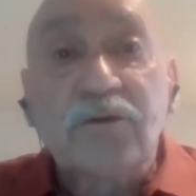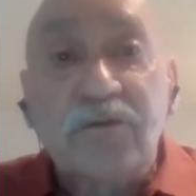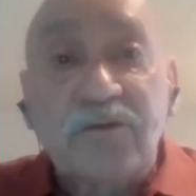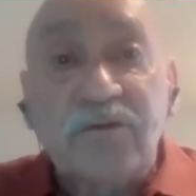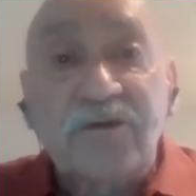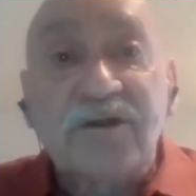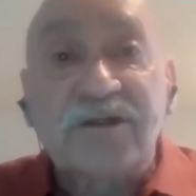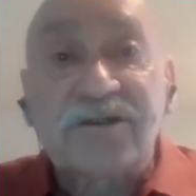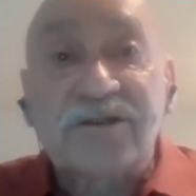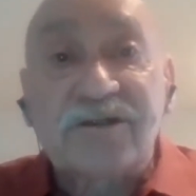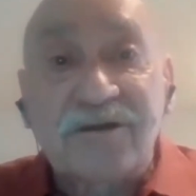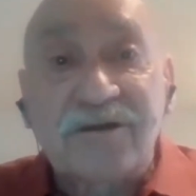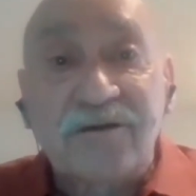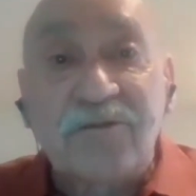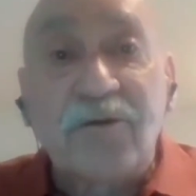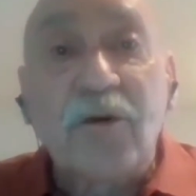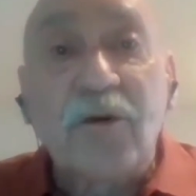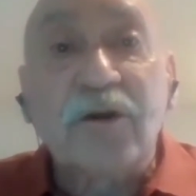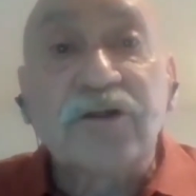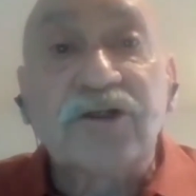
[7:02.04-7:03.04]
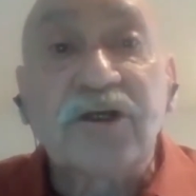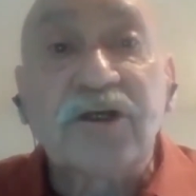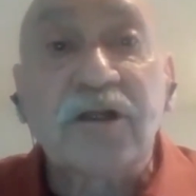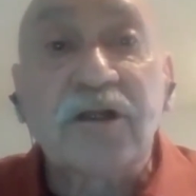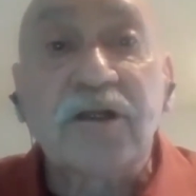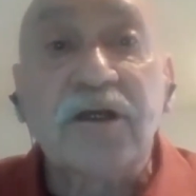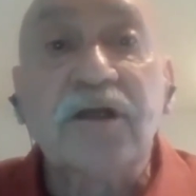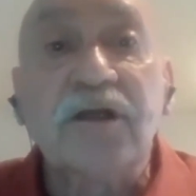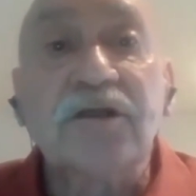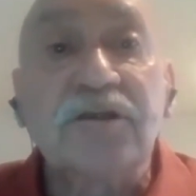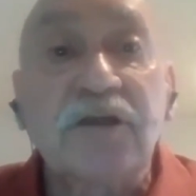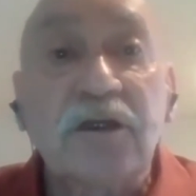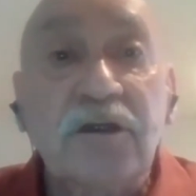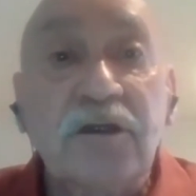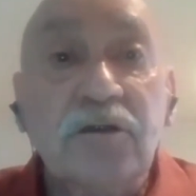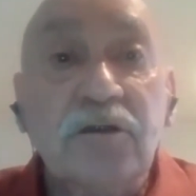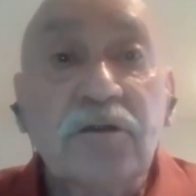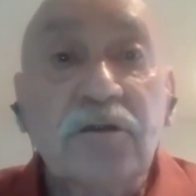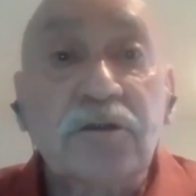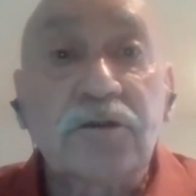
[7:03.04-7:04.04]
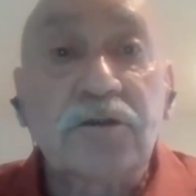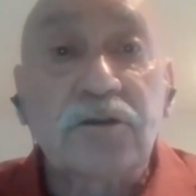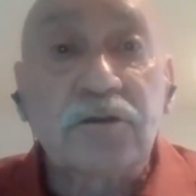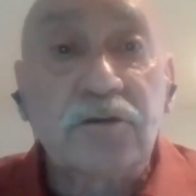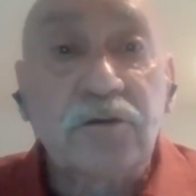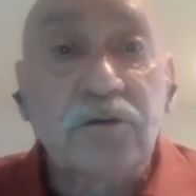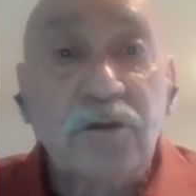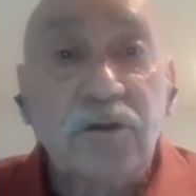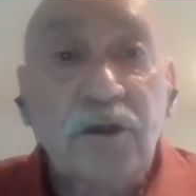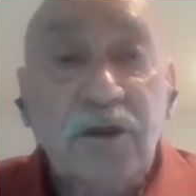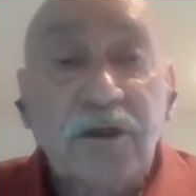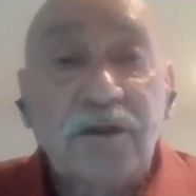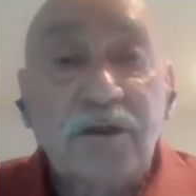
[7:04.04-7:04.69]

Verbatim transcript: to this uh, virtual institute to